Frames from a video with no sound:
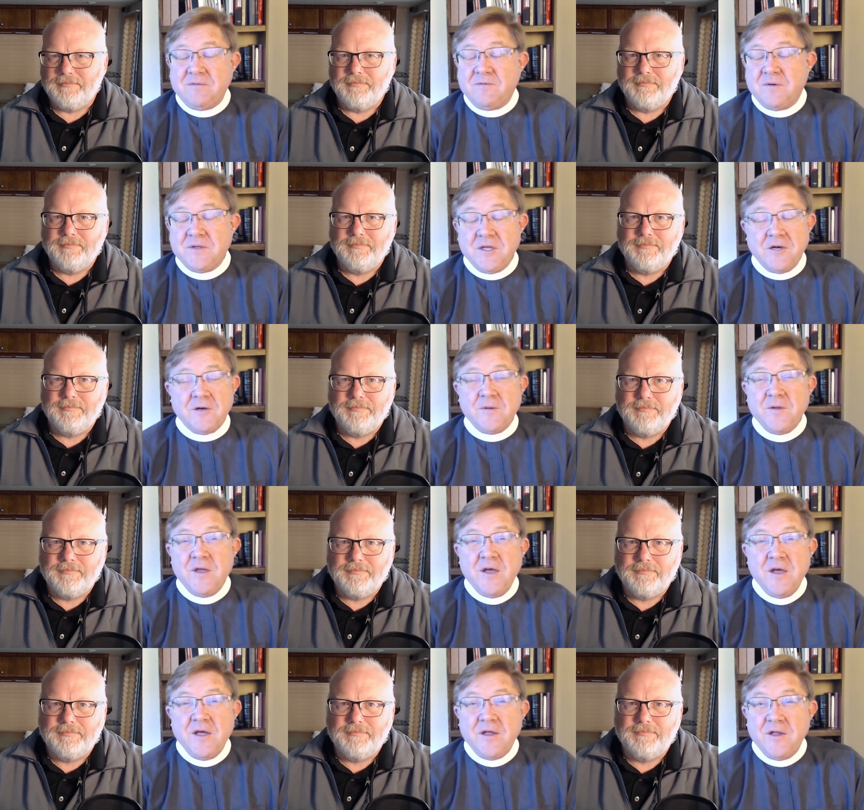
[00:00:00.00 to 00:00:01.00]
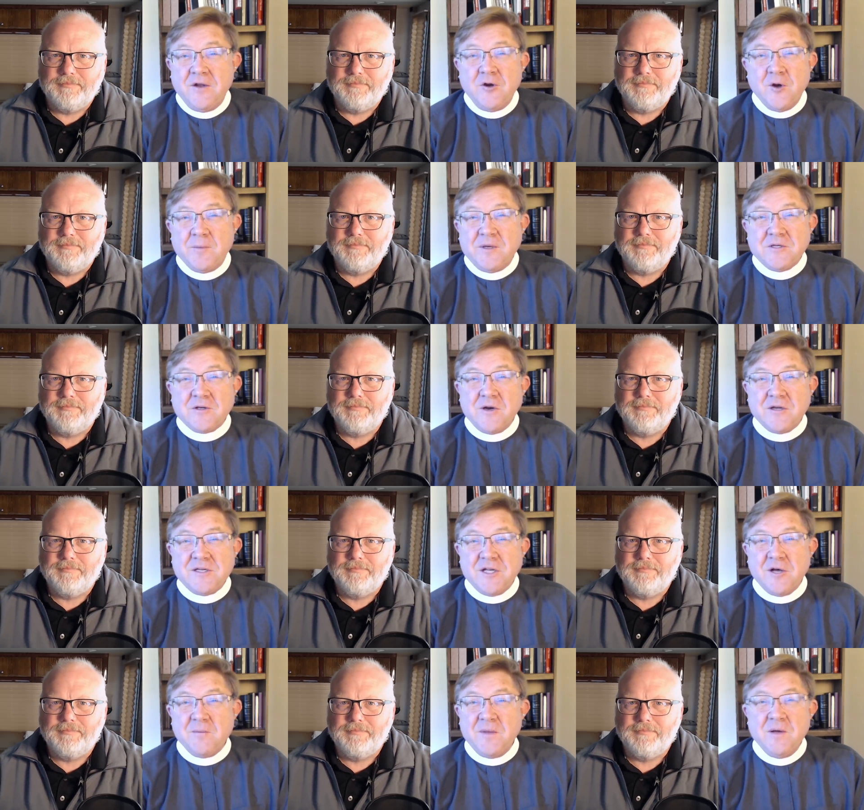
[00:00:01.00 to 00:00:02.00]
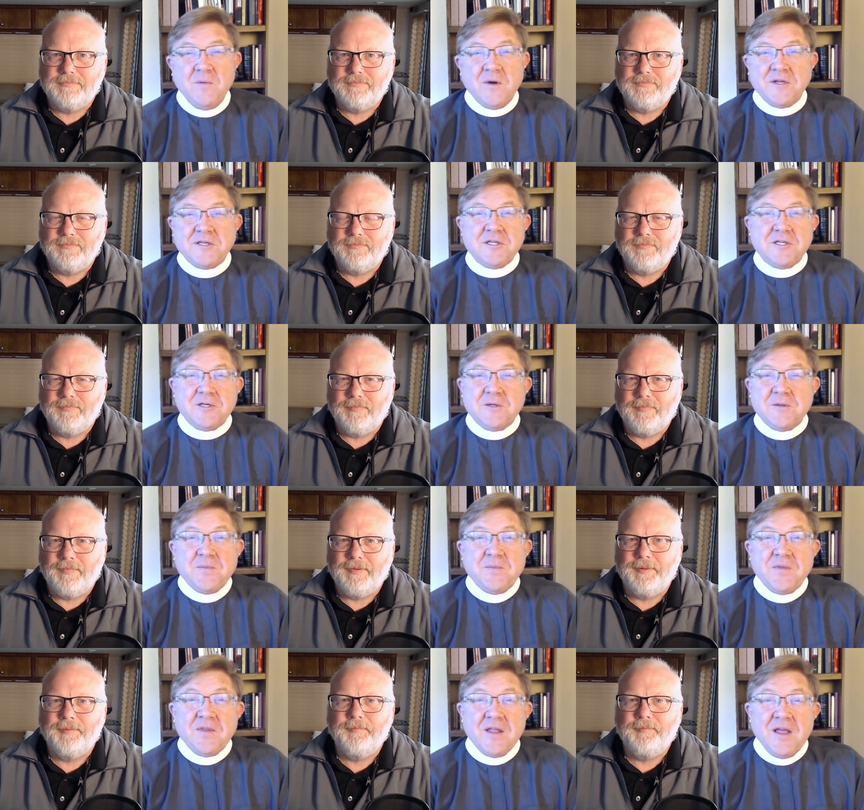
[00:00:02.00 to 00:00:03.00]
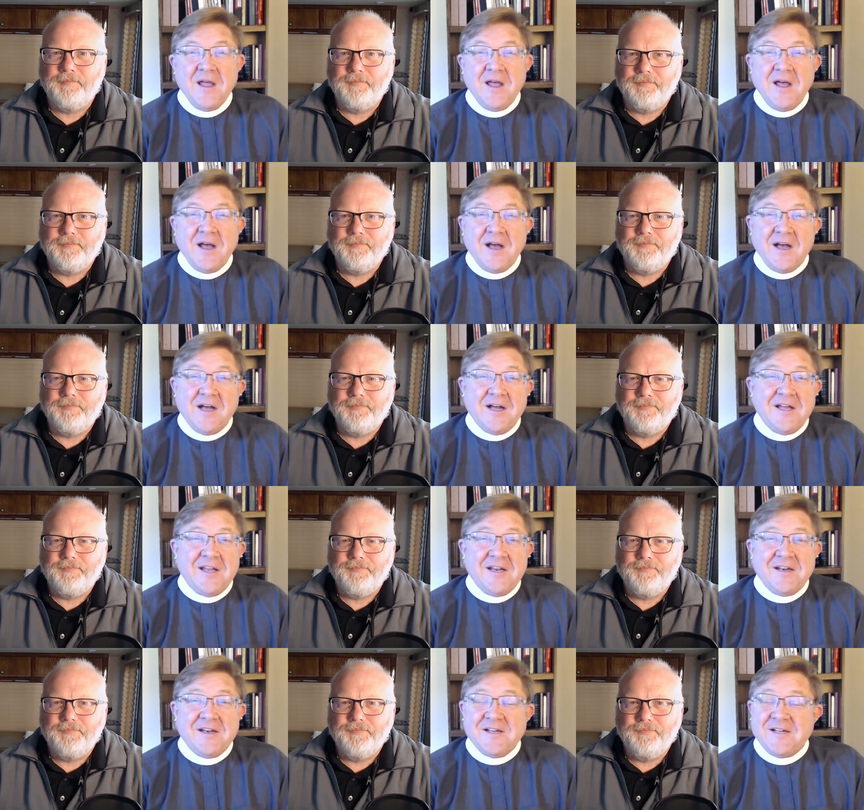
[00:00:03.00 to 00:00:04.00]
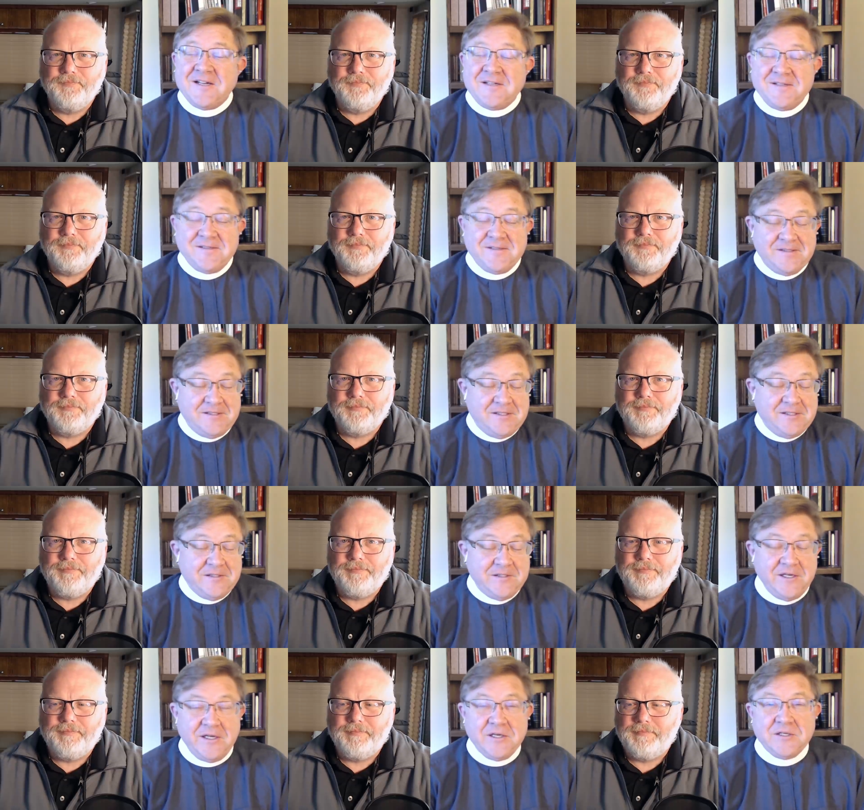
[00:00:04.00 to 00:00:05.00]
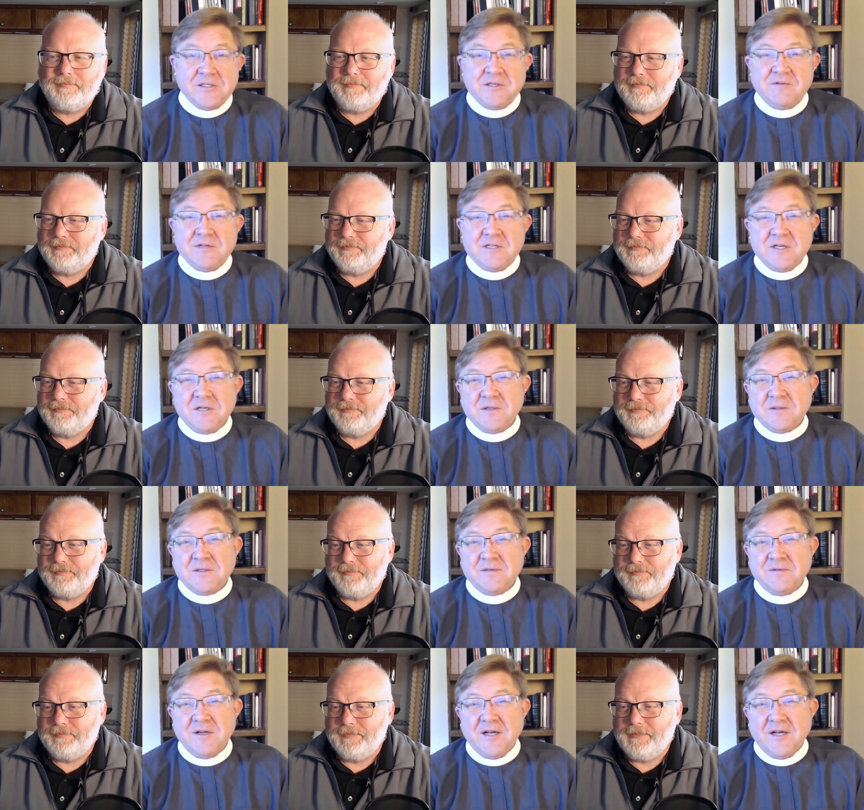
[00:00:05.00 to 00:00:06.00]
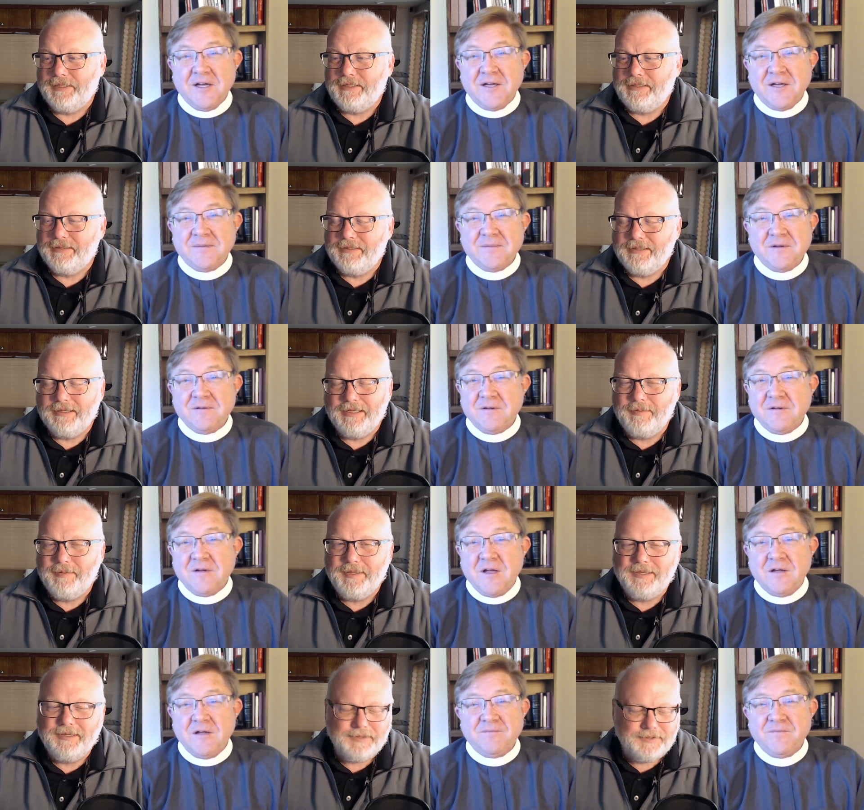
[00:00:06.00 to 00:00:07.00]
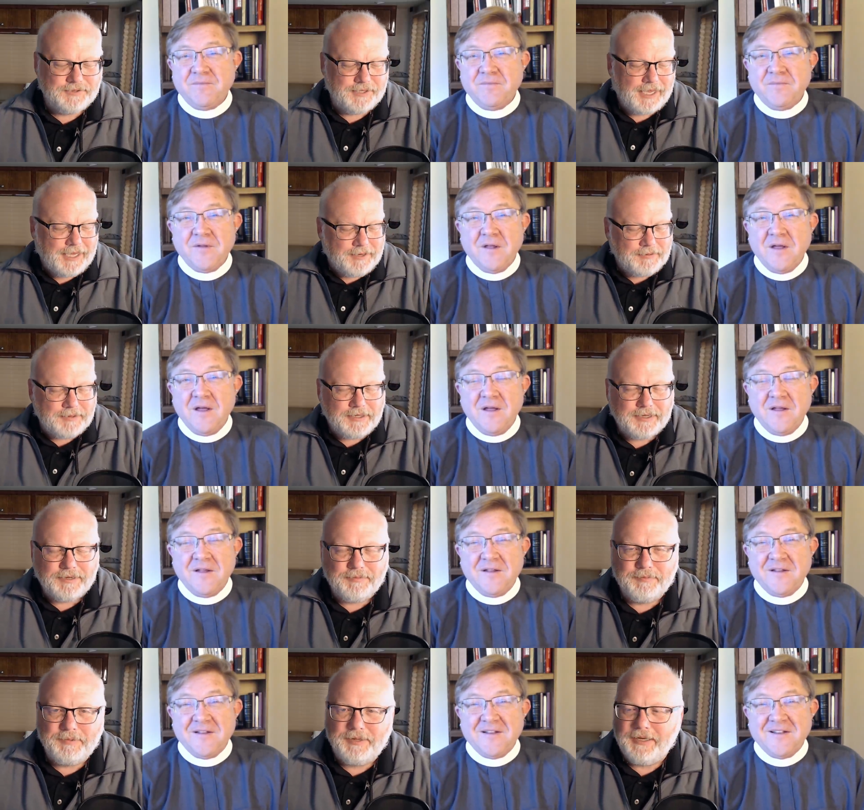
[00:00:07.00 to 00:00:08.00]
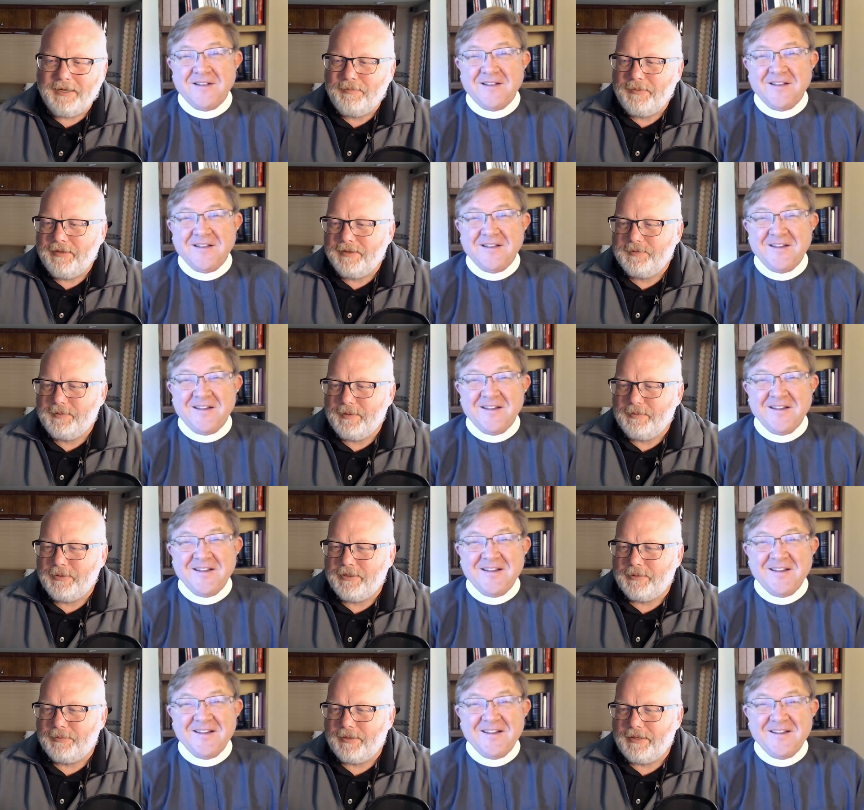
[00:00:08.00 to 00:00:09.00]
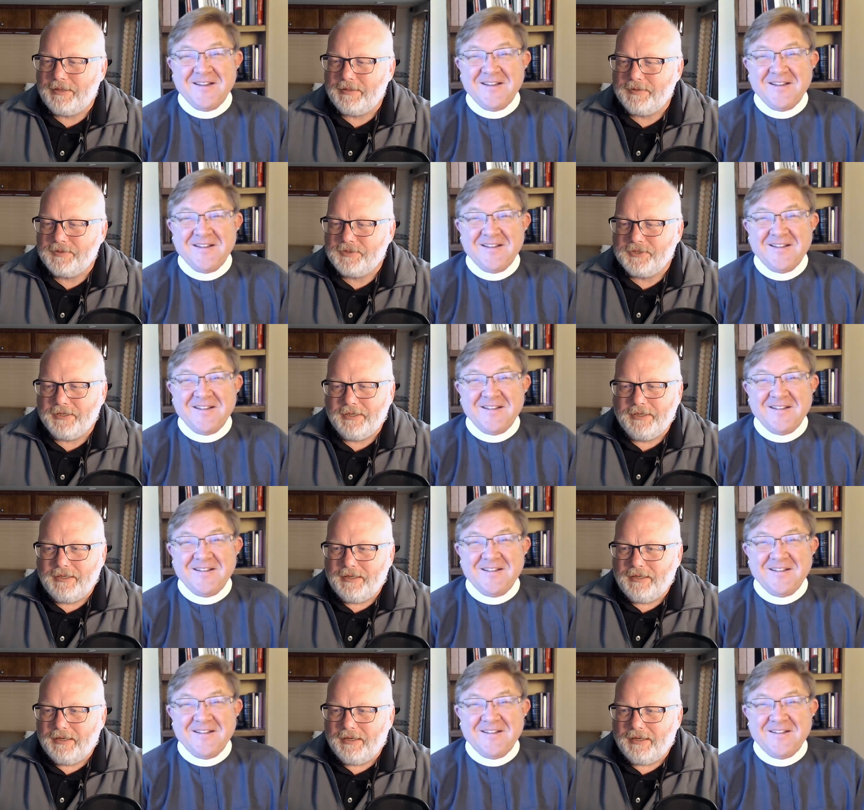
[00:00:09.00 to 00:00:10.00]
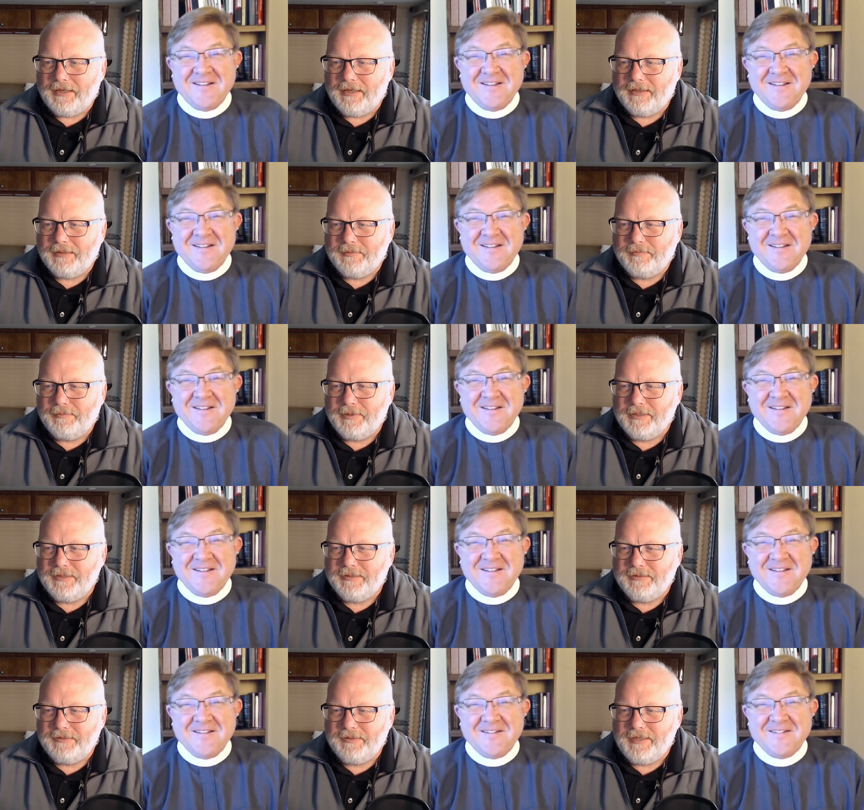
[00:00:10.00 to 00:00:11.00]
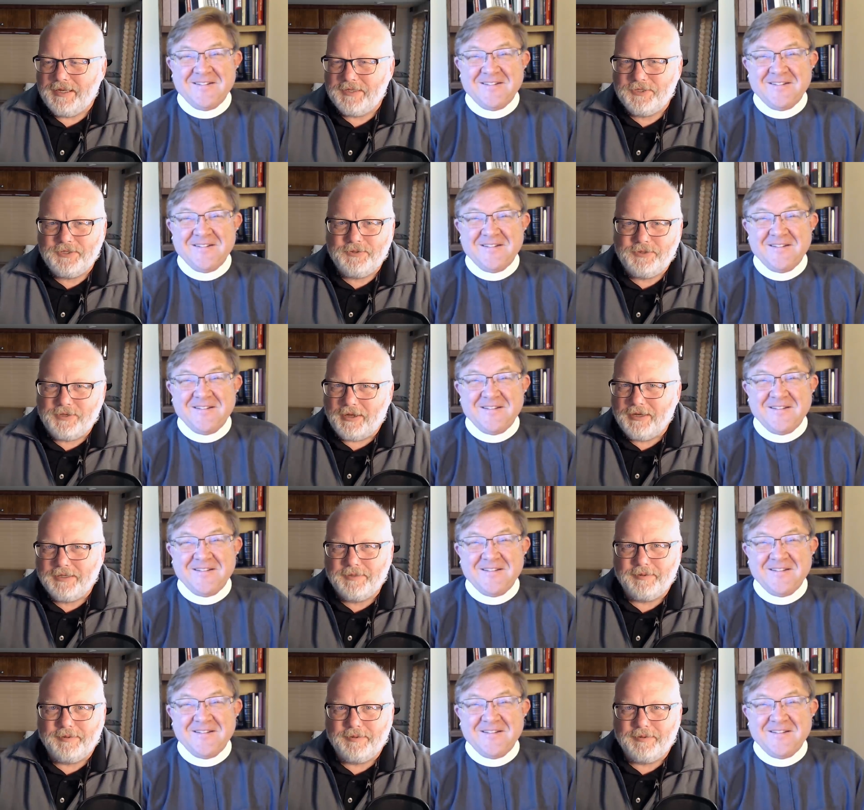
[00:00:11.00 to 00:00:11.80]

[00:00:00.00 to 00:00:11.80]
Speaker 1: well, you know, nobody's going to tell me what to do. And here's the result.
Speaker 2: I mean, it's sad. You keep these people in your prayers. But as you talked